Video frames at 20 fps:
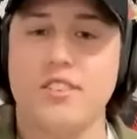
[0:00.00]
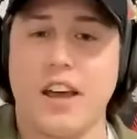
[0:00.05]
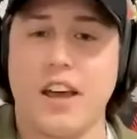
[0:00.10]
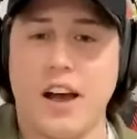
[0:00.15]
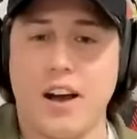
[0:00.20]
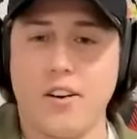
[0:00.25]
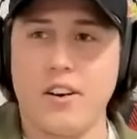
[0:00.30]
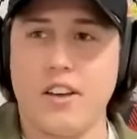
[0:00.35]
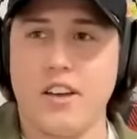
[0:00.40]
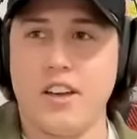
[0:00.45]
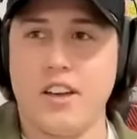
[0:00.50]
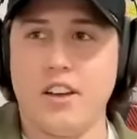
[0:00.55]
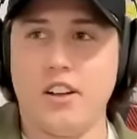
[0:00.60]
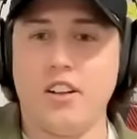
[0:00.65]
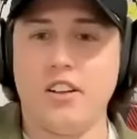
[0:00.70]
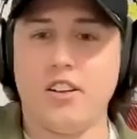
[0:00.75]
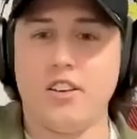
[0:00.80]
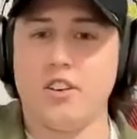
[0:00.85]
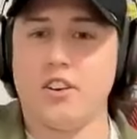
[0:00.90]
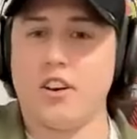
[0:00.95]

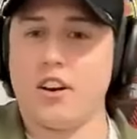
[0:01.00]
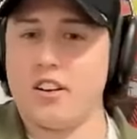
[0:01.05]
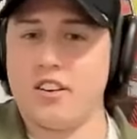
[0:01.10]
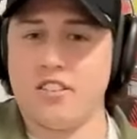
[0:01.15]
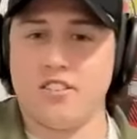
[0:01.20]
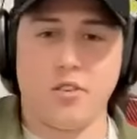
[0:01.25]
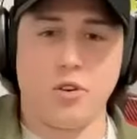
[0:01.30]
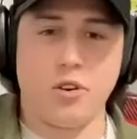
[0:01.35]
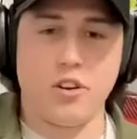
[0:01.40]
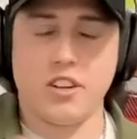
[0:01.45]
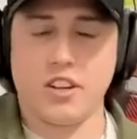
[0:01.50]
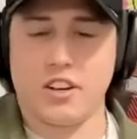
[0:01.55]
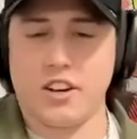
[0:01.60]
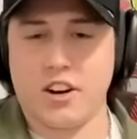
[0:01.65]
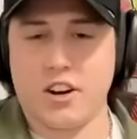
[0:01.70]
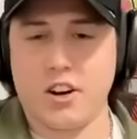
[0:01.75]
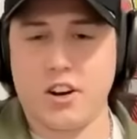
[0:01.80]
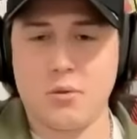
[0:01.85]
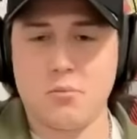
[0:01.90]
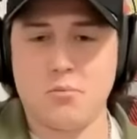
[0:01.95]
downhill and you got to avoid the
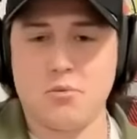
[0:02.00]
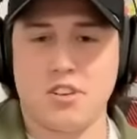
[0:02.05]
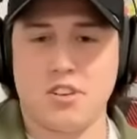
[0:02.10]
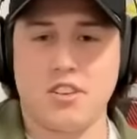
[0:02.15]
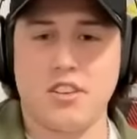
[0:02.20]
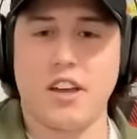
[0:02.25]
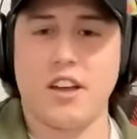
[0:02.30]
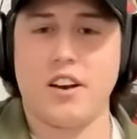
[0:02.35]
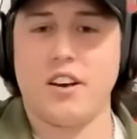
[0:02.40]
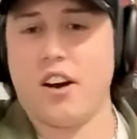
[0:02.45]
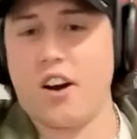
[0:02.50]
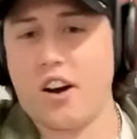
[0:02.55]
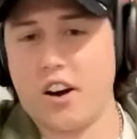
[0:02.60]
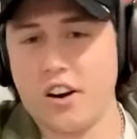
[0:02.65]
curbs and then